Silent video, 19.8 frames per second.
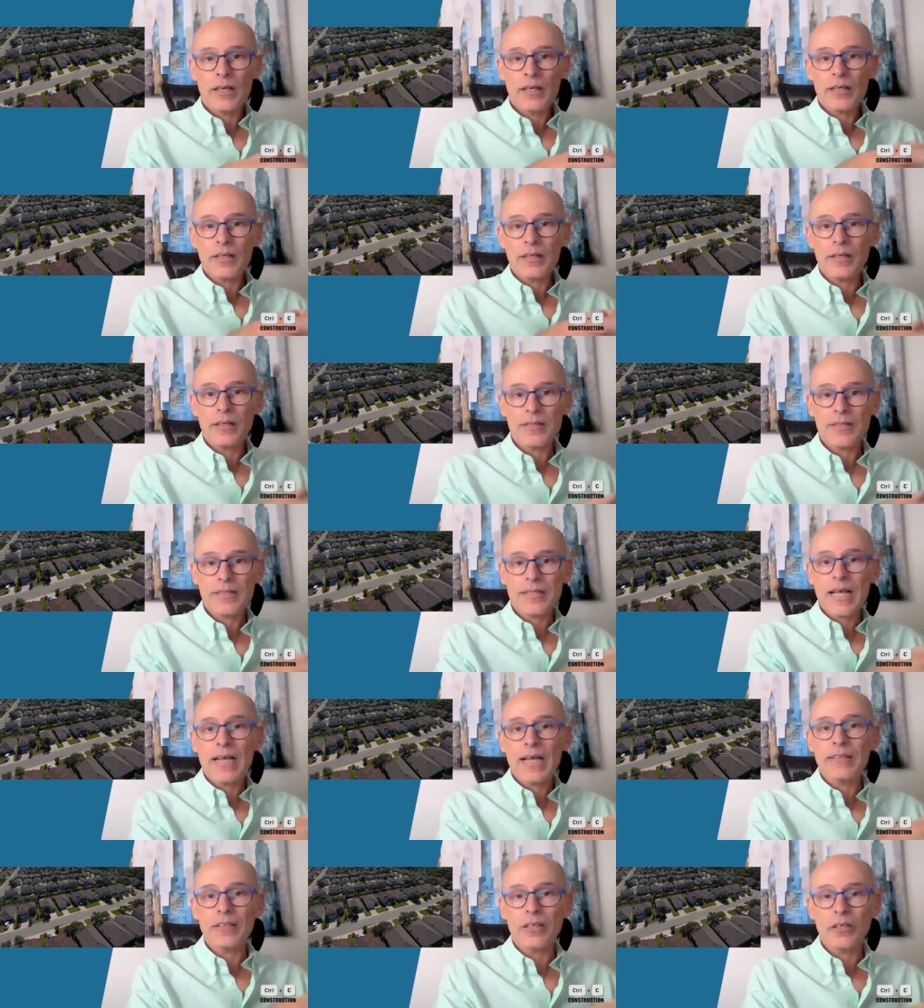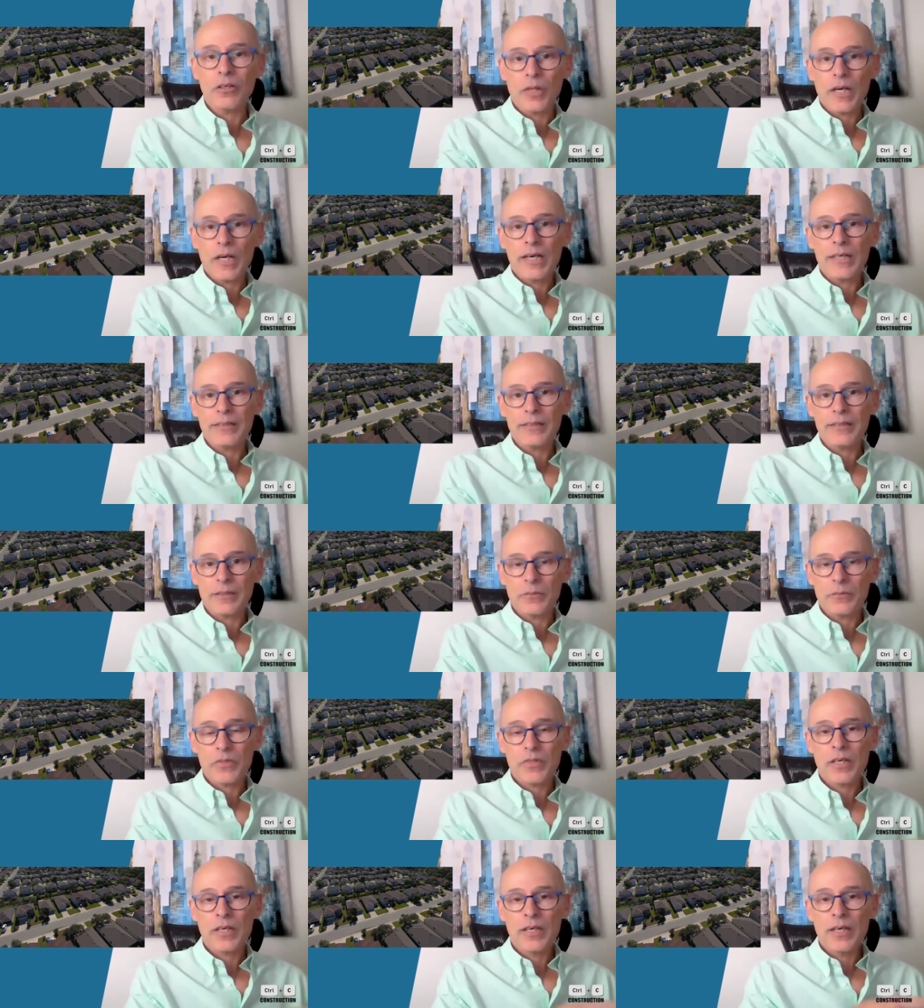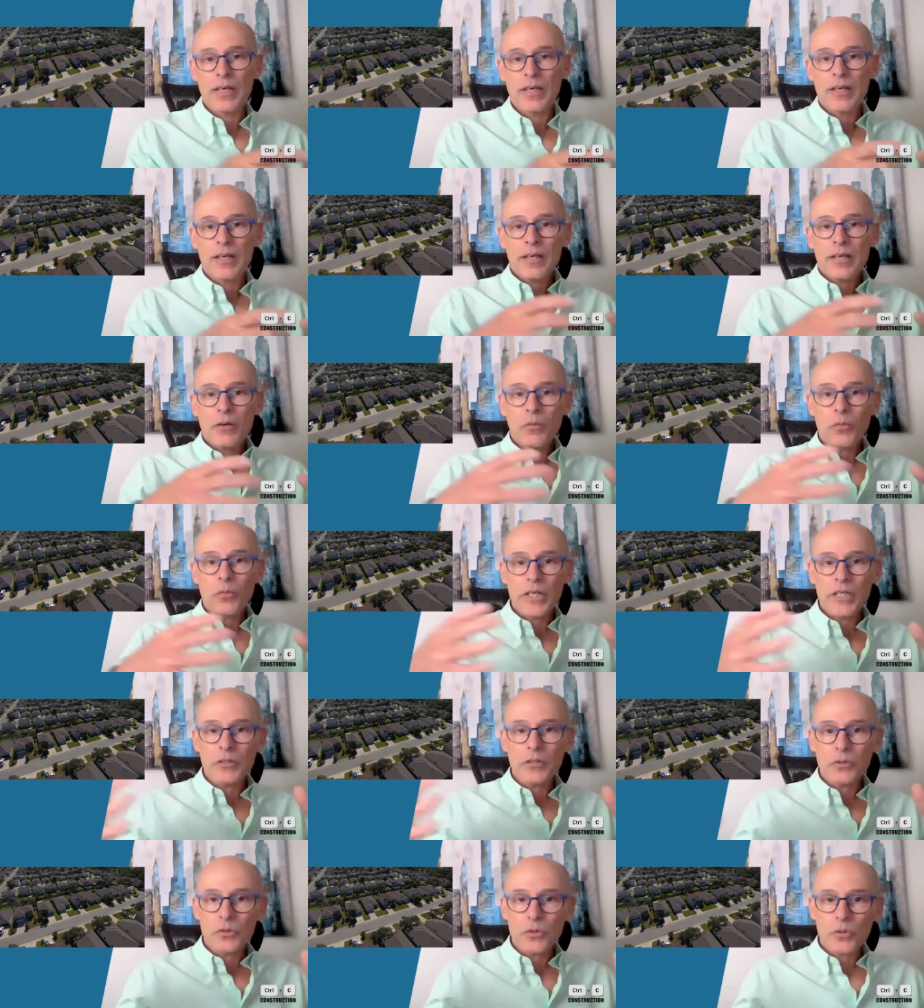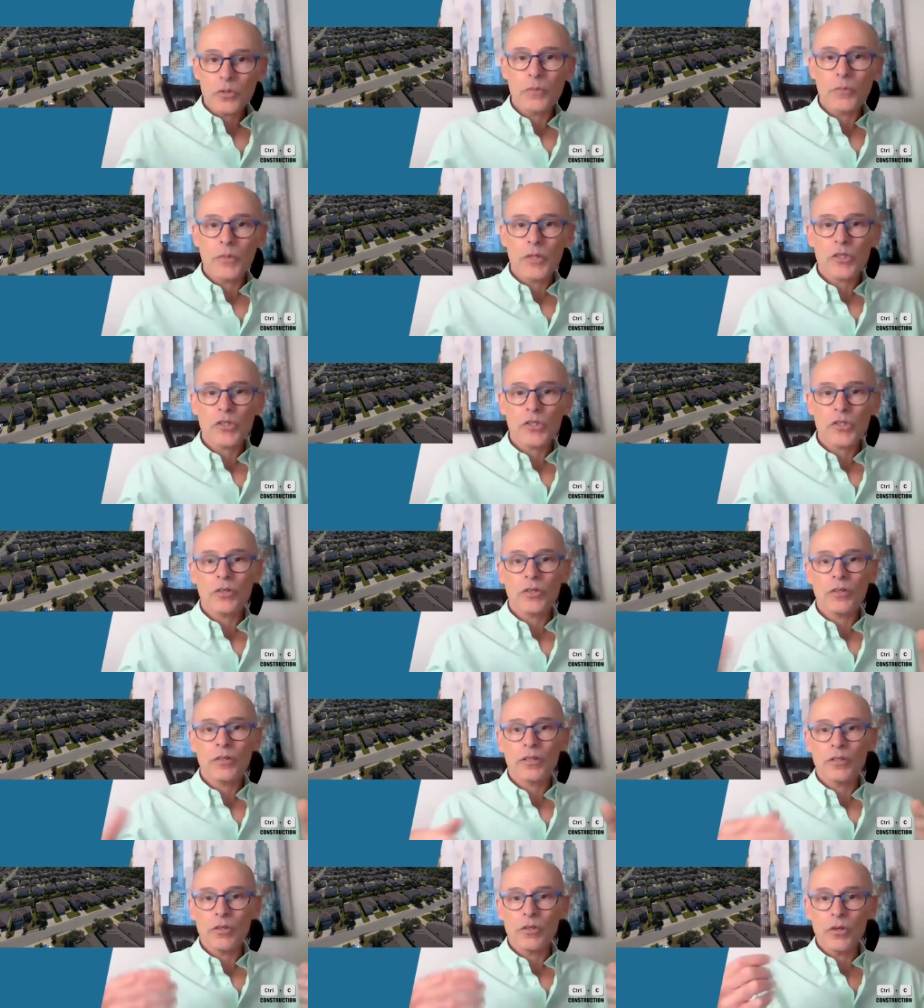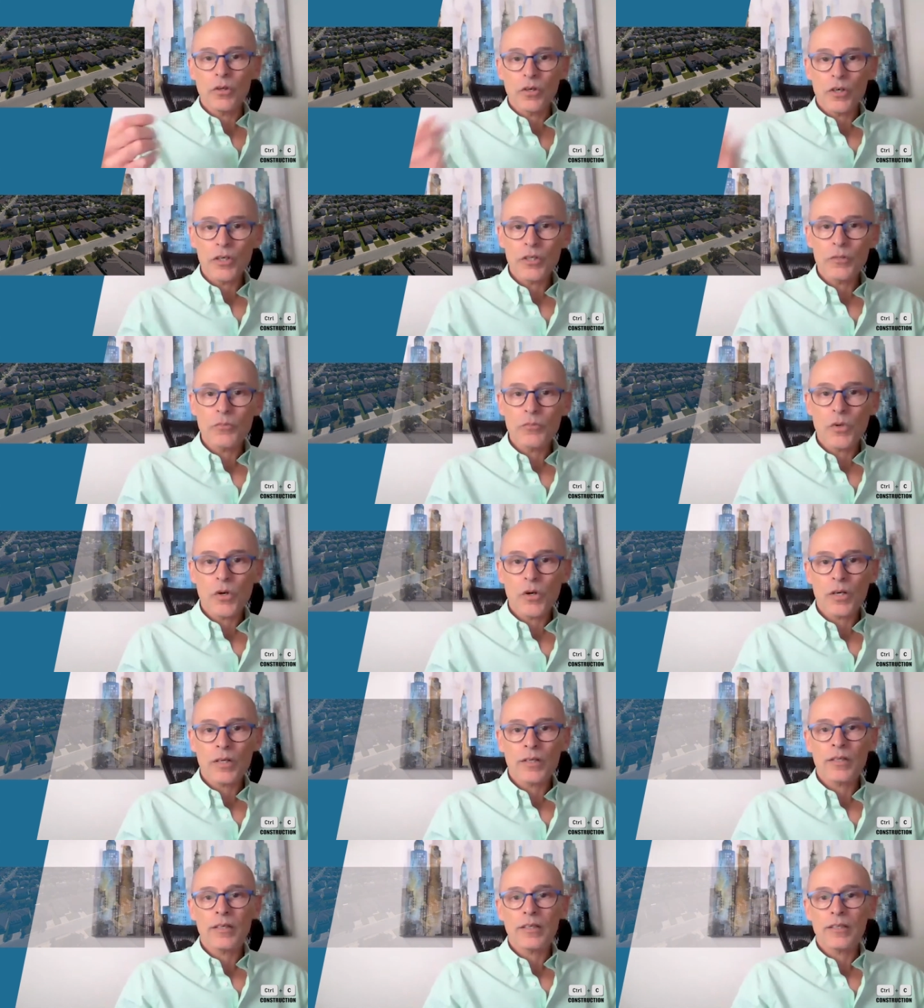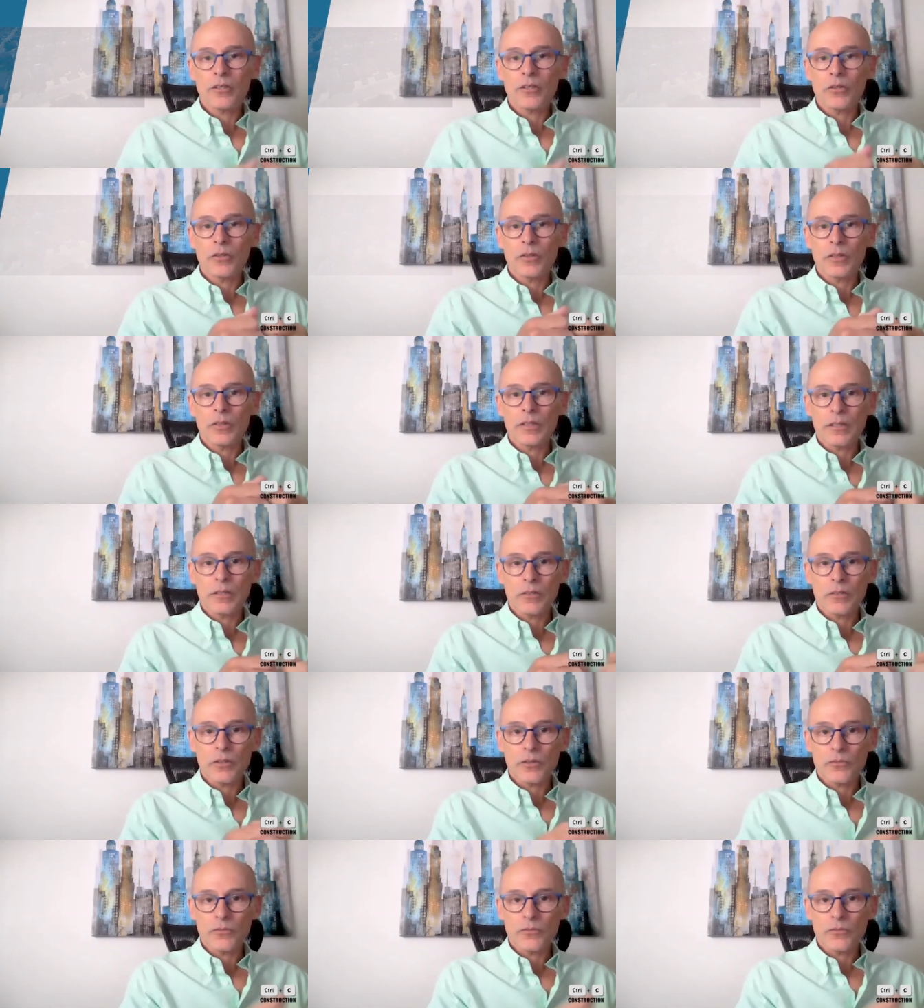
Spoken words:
standalone items. When you do commercial, you learn more. The